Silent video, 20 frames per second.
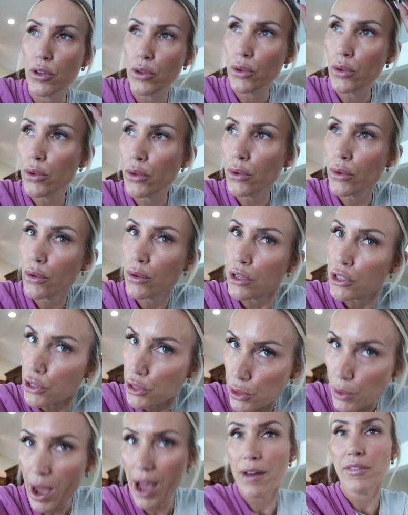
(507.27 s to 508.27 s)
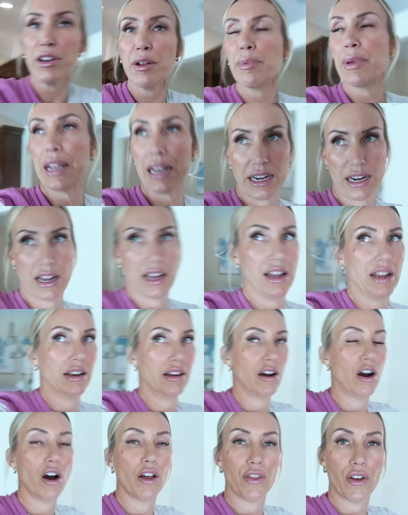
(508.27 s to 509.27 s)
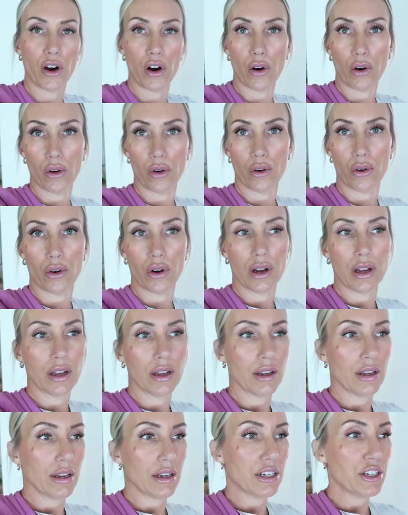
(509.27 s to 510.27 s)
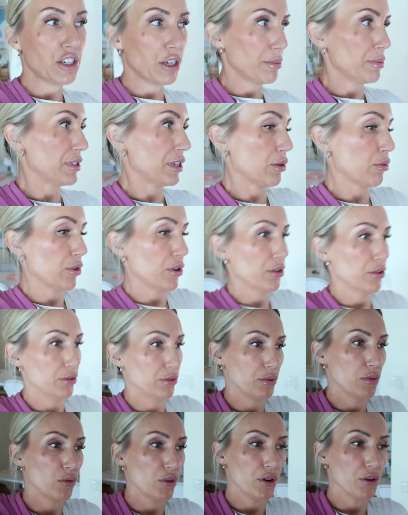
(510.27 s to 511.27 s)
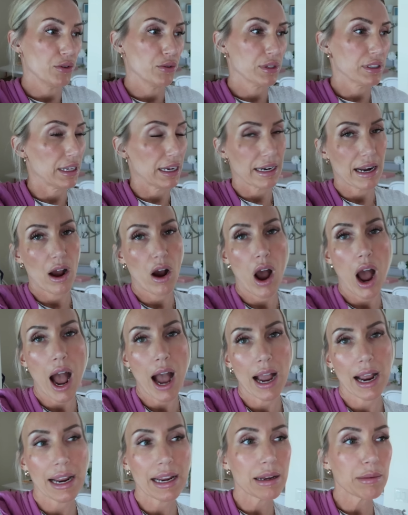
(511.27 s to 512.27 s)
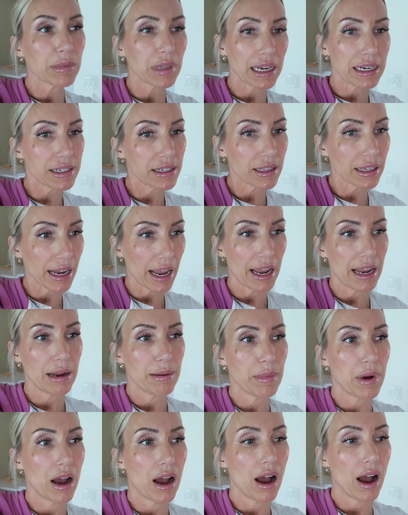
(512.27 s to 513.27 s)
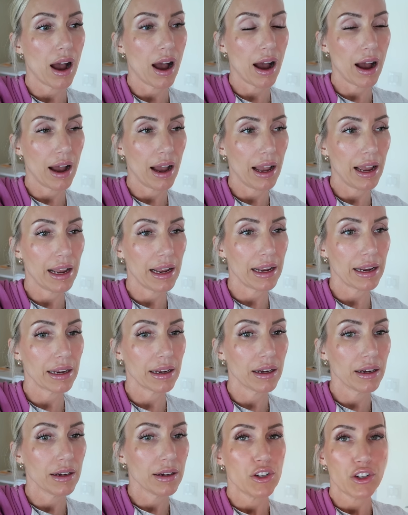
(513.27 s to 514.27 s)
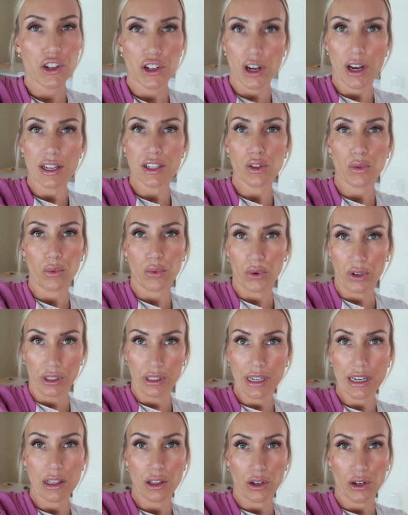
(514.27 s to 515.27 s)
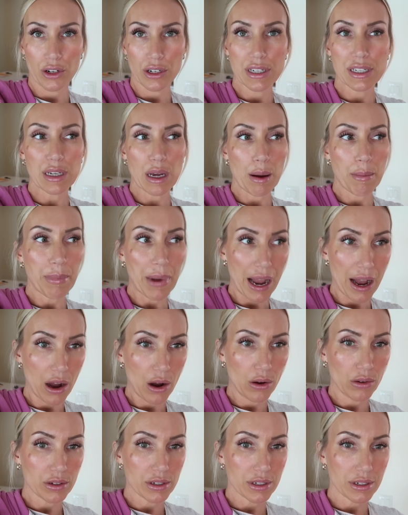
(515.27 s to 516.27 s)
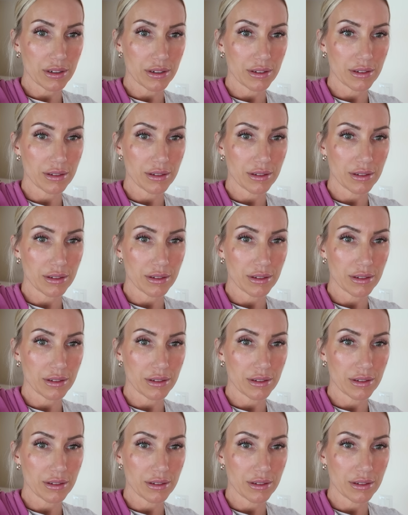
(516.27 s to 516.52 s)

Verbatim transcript: you, do you have an opinion on the whole Gypsy Rose thing? Now I am late to the game. I just really learned about